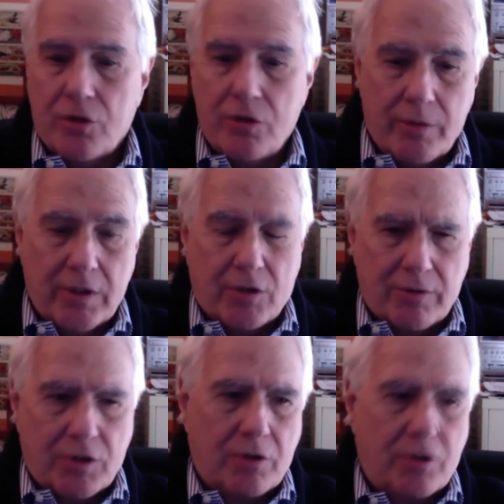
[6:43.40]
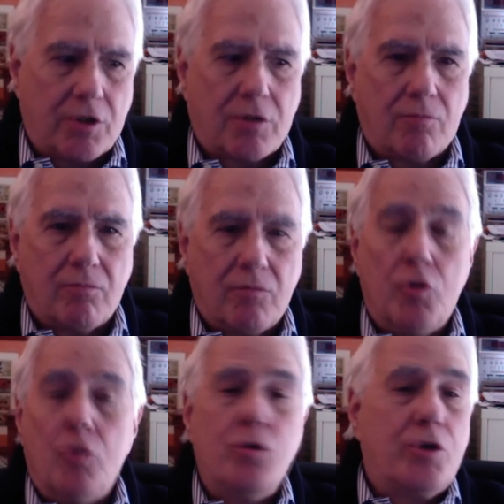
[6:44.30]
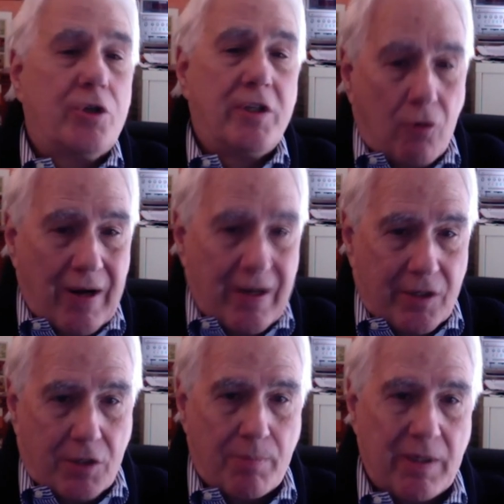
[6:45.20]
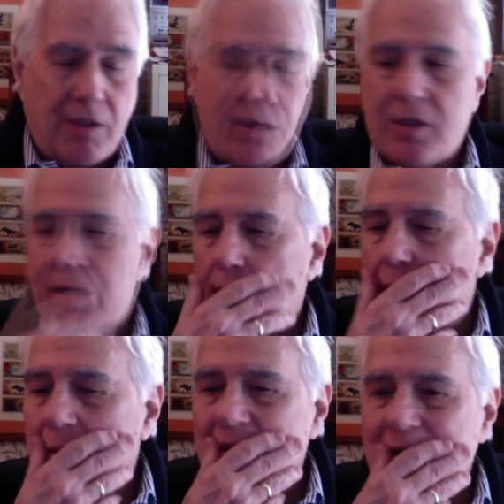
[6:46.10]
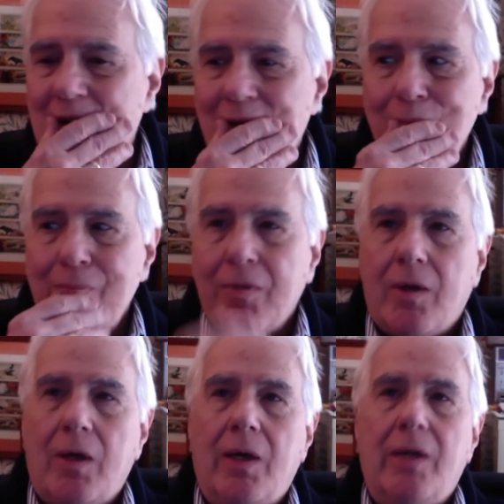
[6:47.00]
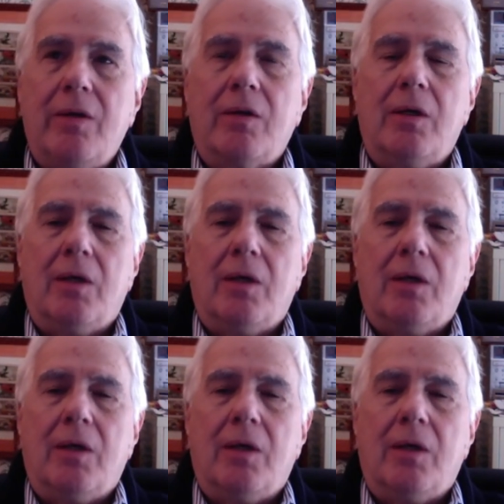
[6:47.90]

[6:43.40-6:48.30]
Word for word: So you enter into this usually a grand space, not always. And